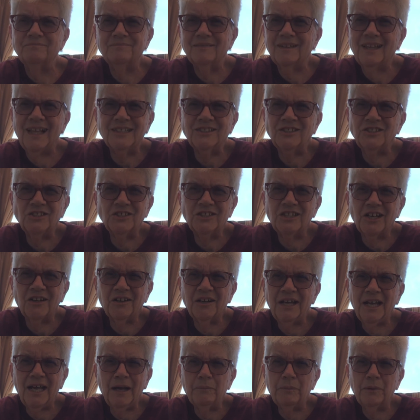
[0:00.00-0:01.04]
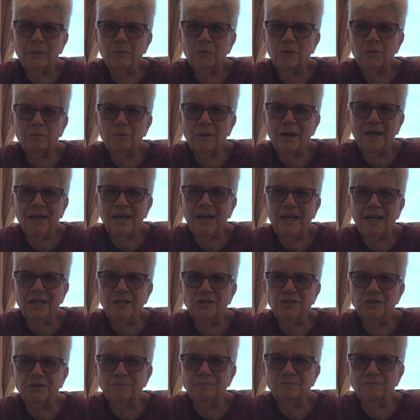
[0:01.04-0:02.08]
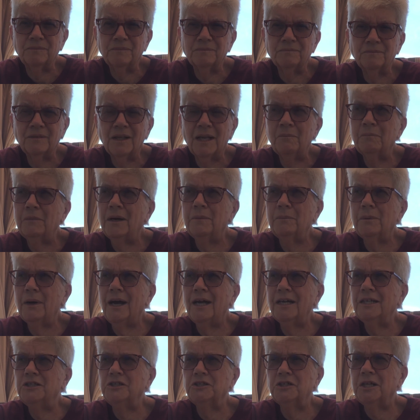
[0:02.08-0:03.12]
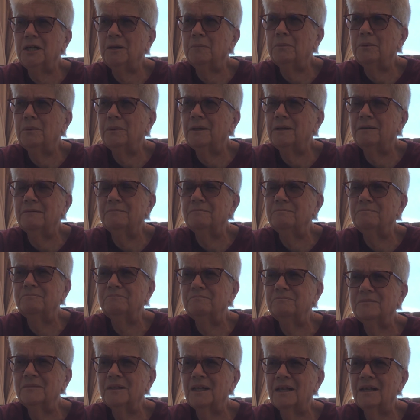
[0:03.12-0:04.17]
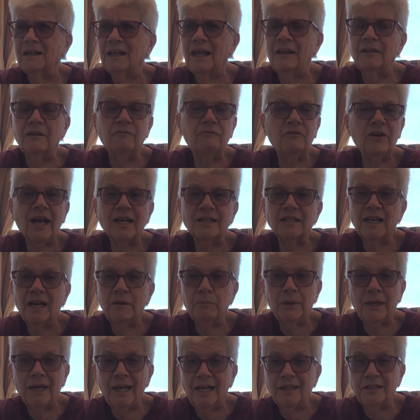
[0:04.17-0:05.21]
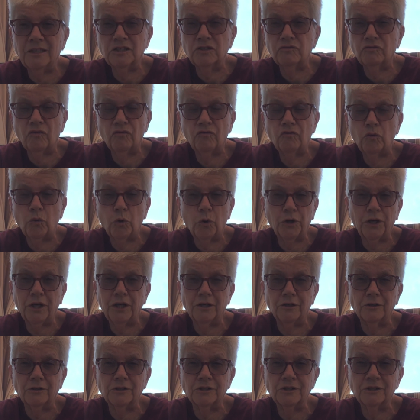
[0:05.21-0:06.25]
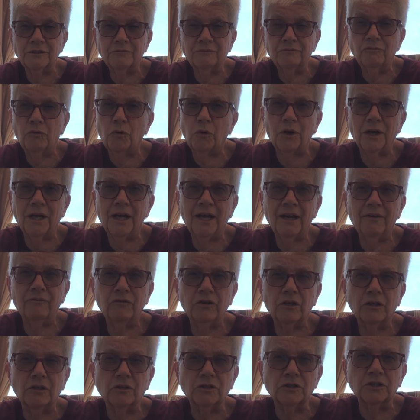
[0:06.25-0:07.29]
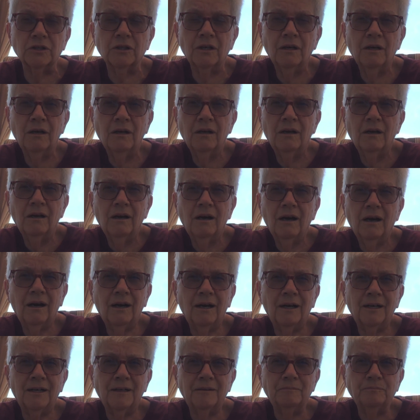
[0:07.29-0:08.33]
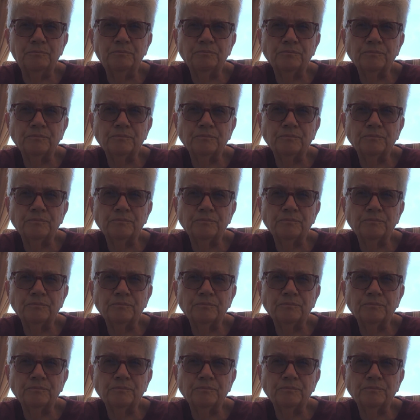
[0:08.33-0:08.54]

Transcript: That's just not going to happen with my age and my body shape and and the fact that I've been on this for four years, four and a half years. Um,